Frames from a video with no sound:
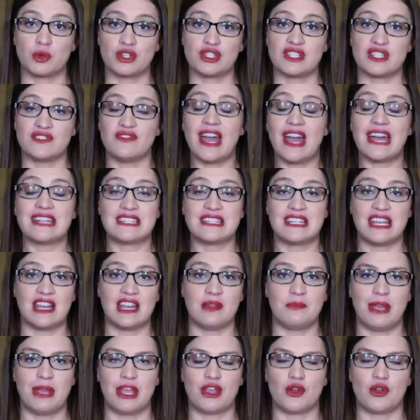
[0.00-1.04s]
which is
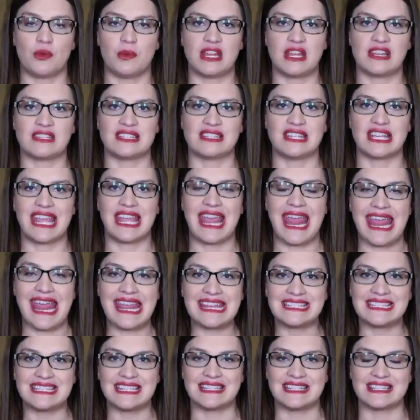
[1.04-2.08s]
fascinating, Baker, because the
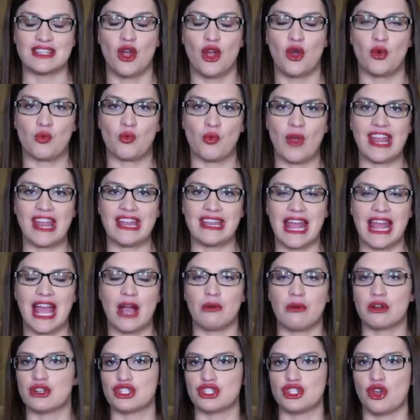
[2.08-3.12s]
cases right
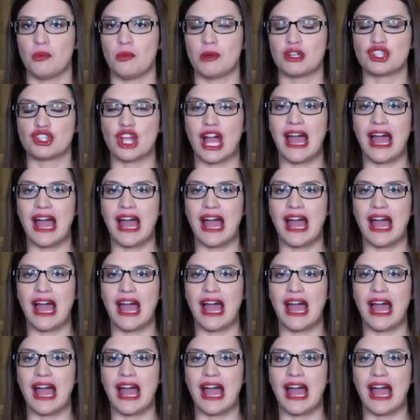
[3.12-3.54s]
now are so much